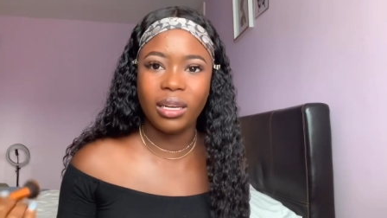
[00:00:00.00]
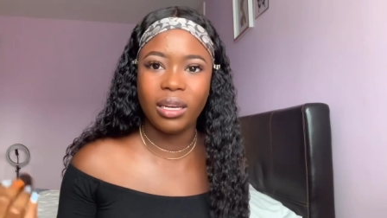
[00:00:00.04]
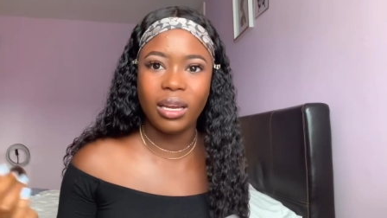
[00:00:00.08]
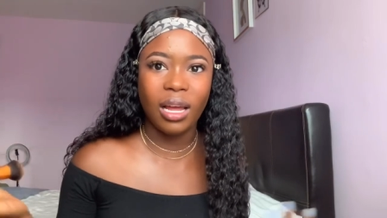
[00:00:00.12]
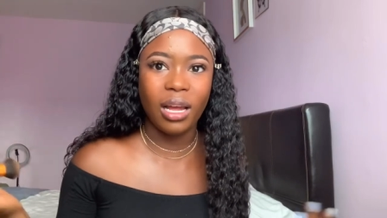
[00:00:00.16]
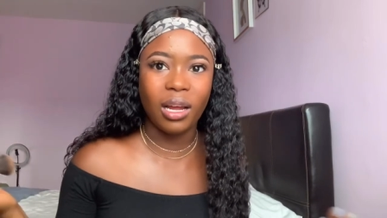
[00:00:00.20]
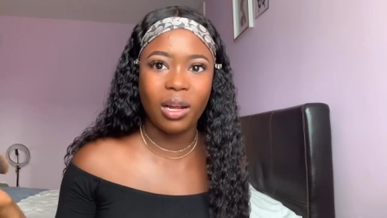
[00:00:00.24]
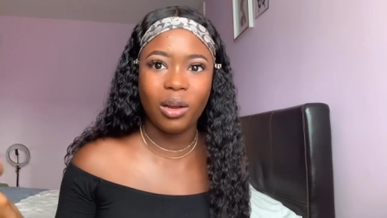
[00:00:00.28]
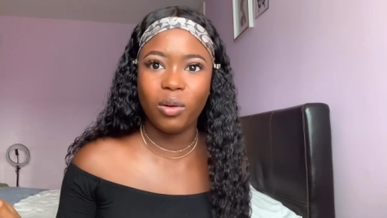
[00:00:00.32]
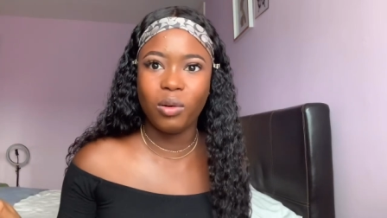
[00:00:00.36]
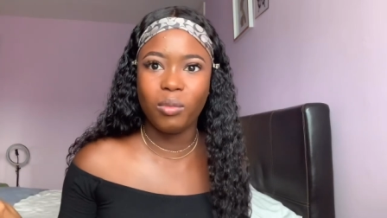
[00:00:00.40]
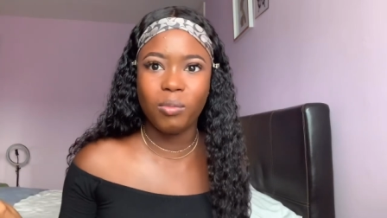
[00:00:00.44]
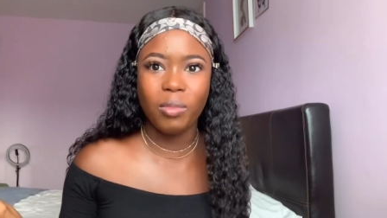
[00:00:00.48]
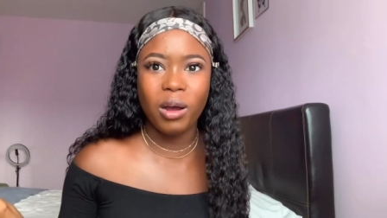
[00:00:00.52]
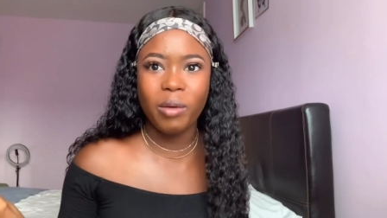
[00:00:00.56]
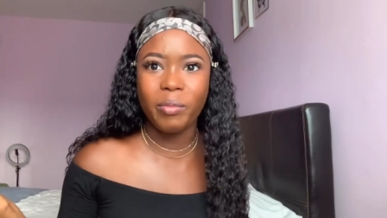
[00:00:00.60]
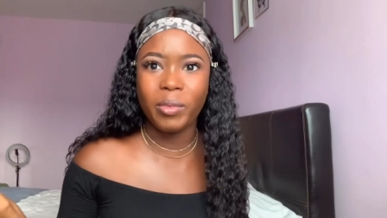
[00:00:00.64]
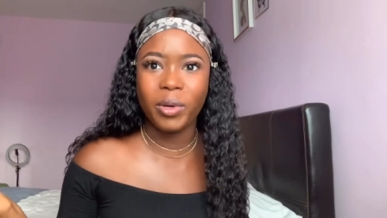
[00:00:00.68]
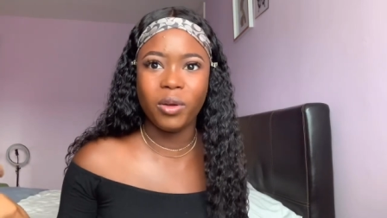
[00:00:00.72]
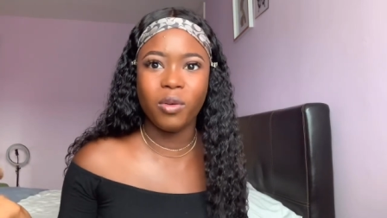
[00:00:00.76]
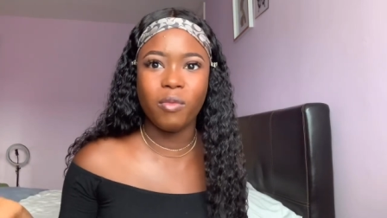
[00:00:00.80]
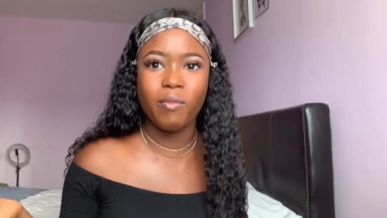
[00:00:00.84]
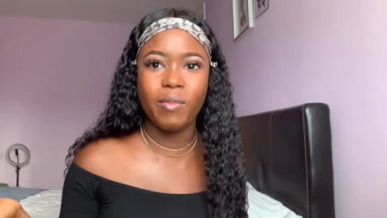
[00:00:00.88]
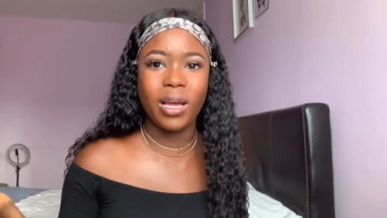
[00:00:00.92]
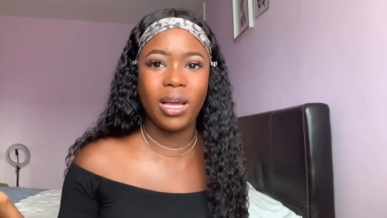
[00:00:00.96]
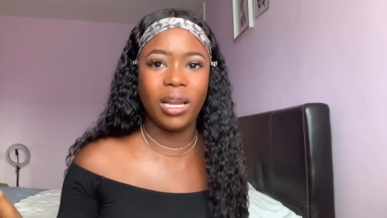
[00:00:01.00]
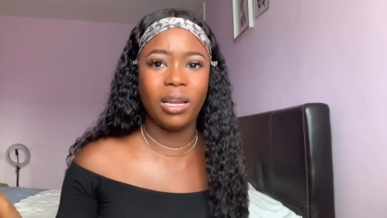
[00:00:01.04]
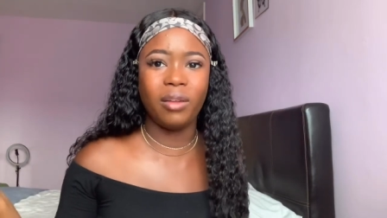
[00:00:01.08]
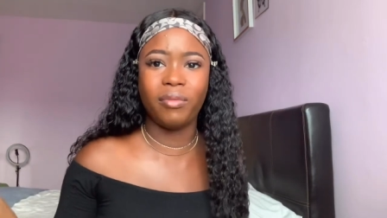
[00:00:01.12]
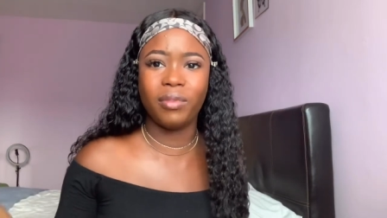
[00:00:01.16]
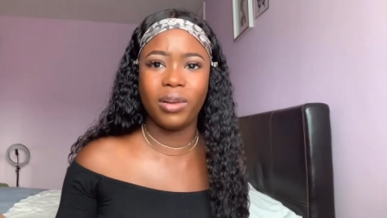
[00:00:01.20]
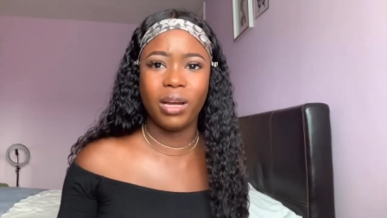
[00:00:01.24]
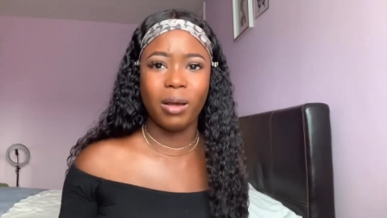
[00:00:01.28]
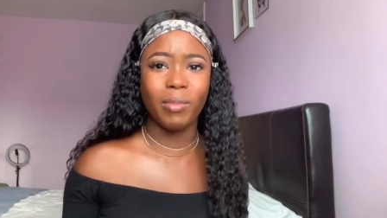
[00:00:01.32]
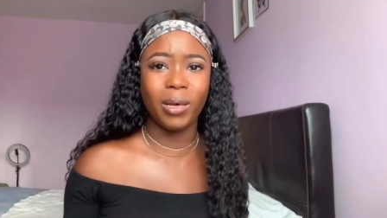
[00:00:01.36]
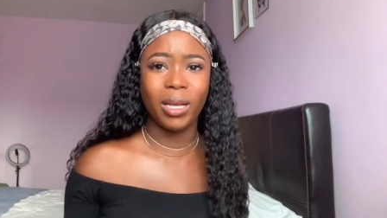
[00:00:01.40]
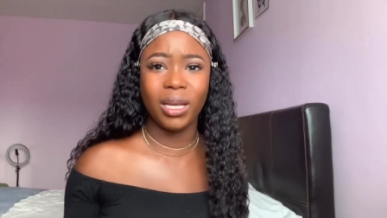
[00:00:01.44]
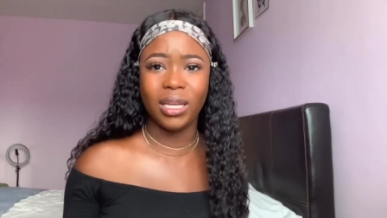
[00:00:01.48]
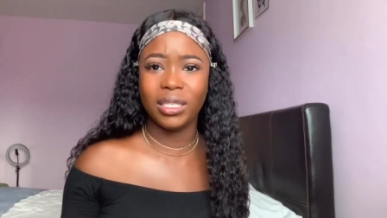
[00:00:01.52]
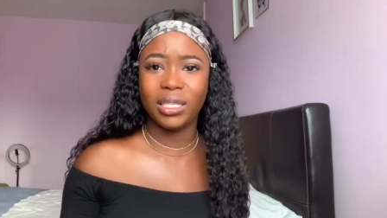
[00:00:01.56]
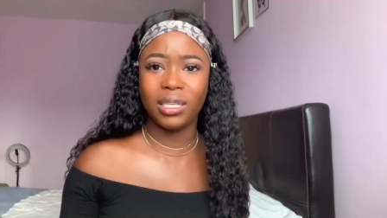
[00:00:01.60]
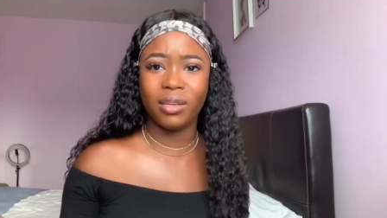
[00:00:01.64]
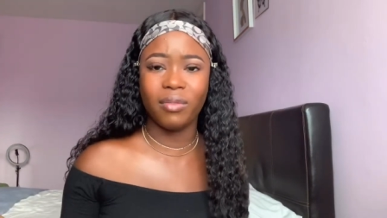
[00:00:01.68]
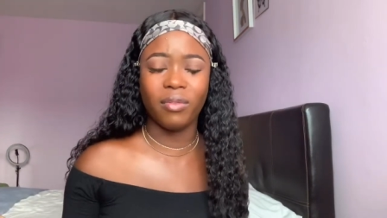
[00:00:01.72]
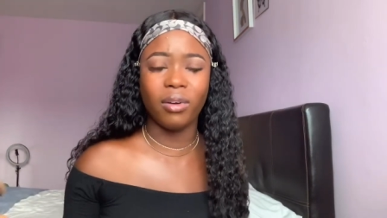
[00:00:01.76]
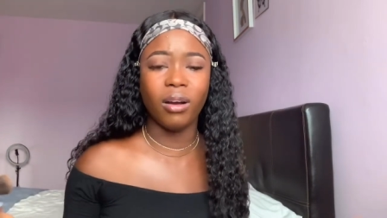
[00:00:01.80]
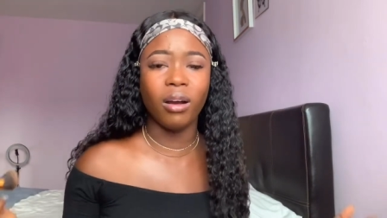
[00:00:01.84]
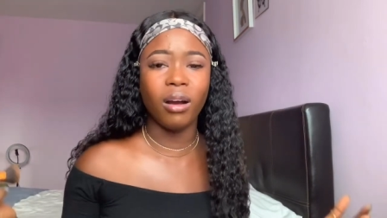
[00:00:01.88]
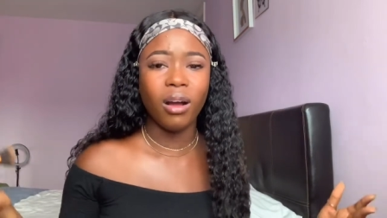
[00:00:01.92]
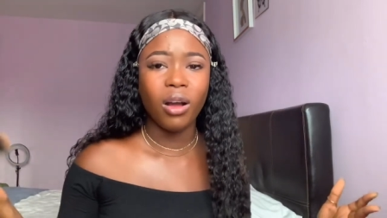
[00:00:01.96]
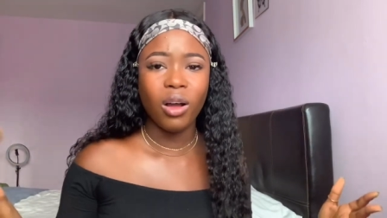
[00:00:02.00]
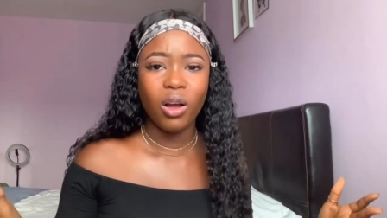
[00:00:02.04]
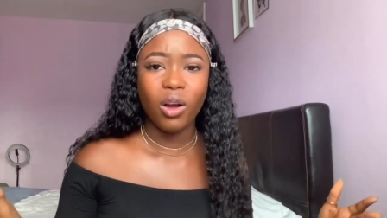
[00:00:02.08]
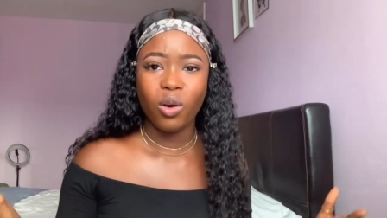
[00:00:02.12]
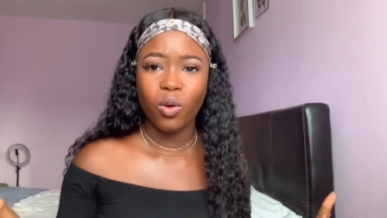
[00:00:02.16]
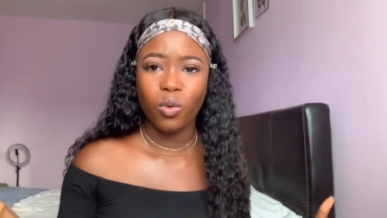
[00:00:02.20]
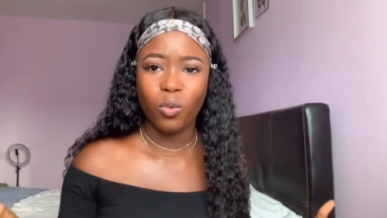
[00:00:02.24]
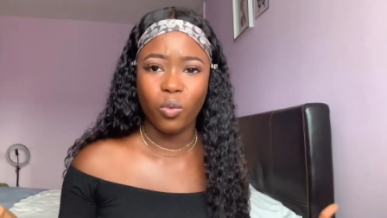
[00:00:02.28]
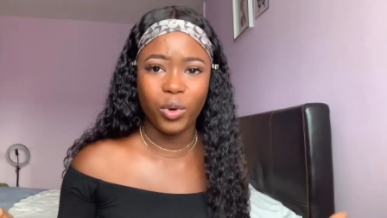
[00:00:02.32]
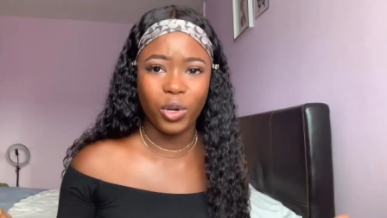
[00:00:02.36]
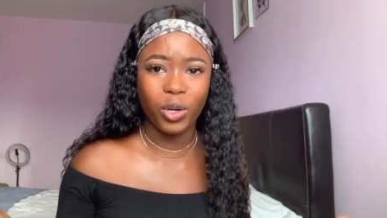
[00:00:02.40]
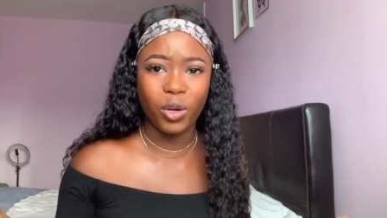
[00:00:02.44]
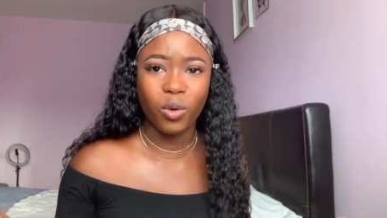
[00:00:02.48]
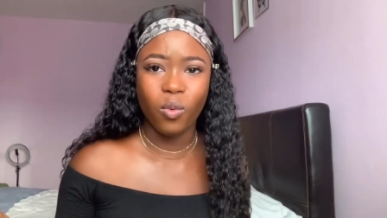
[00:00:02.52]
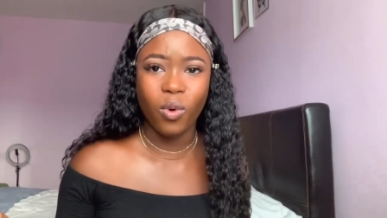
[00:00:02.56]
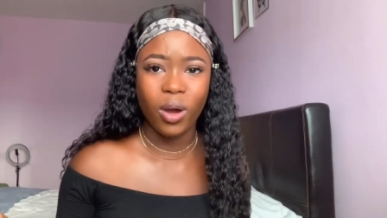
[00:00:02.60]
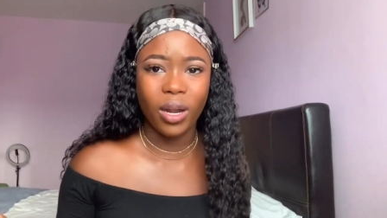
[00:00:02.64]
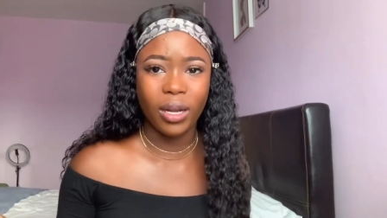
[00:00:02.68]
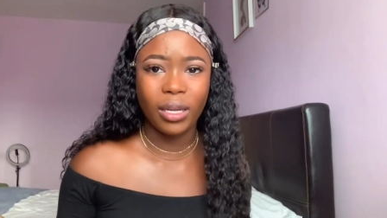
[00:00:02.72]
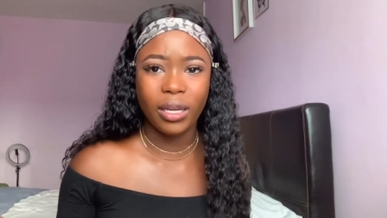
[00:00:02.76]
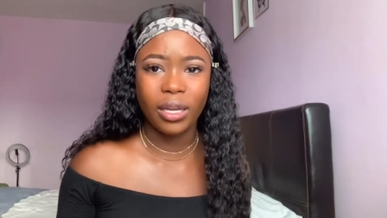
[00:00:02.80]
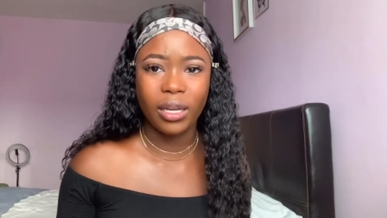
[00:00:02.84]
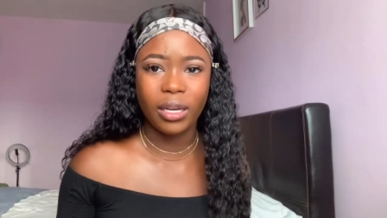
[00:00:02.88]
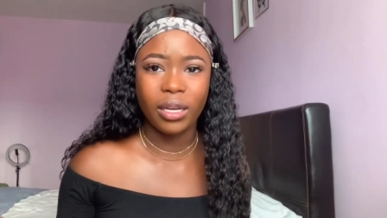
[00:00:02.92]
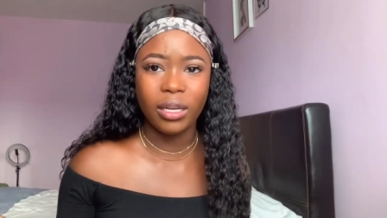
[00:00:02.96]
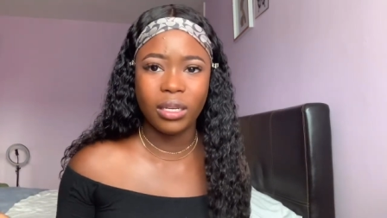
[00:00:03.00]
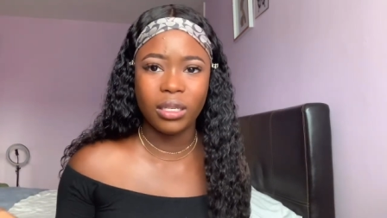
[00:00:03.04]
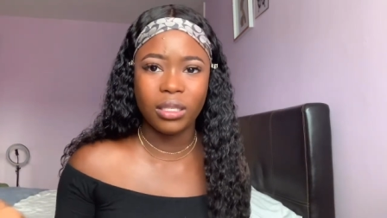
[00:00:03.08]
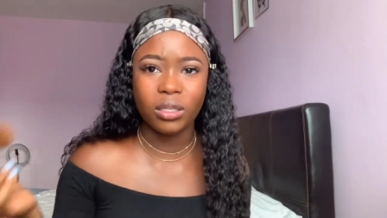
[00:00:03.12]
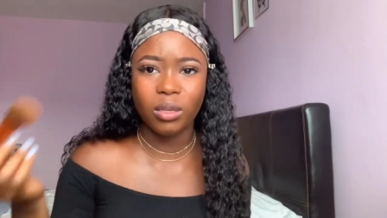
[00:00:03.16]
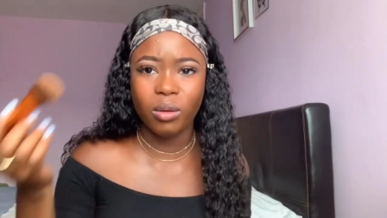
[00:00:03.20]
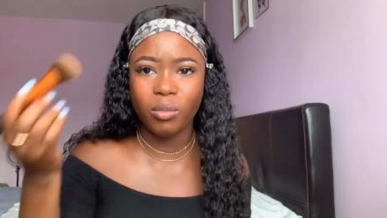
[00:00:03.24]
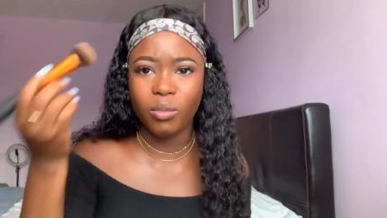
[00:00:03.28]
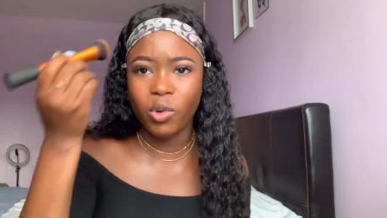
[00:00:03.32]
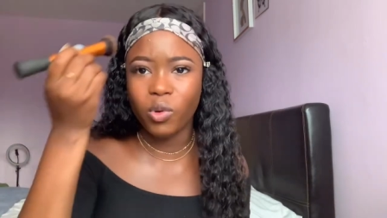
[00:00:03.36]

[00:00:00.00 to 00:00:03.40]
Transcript: Like, look, I know I live normal as ever with the one kidney, so I